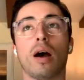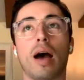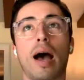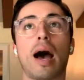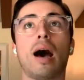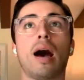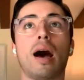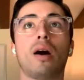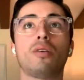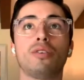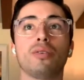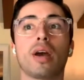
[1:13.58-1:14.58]

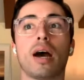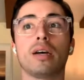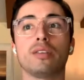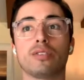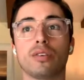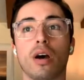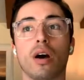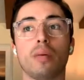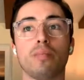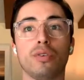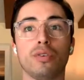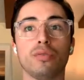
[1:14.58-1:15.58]
How do you guys
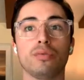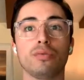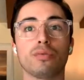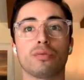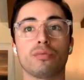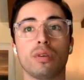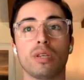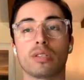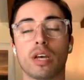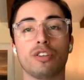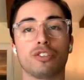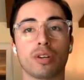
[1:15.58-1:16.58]
use
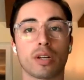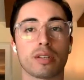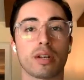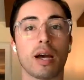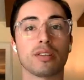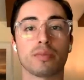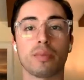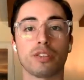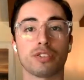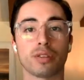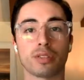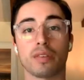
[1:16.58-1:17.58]
eccentrics and
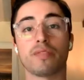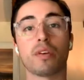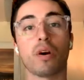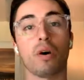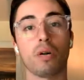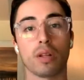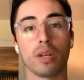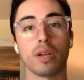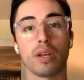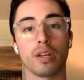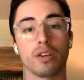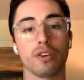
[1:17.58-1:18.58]
isometrics, if at all,
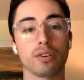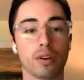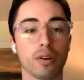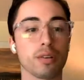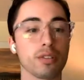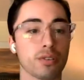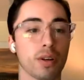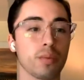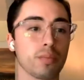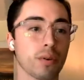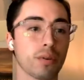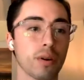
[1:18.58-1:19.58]
in your current training
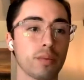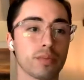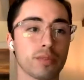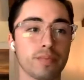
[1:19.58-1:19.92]
programs?